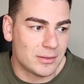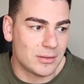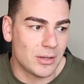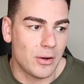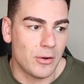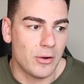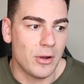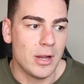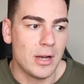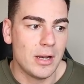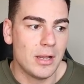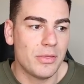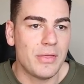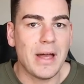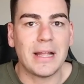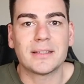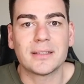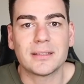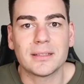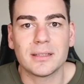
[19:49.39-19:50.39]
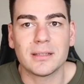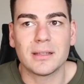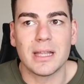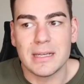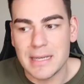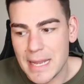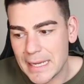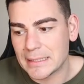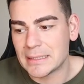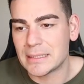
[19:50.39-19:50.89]
So that's the
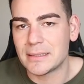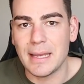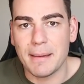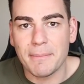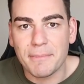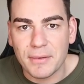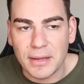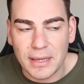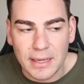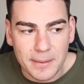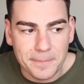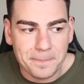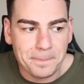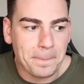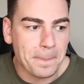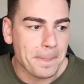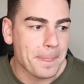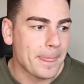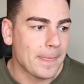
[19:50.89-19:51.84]
next step for him.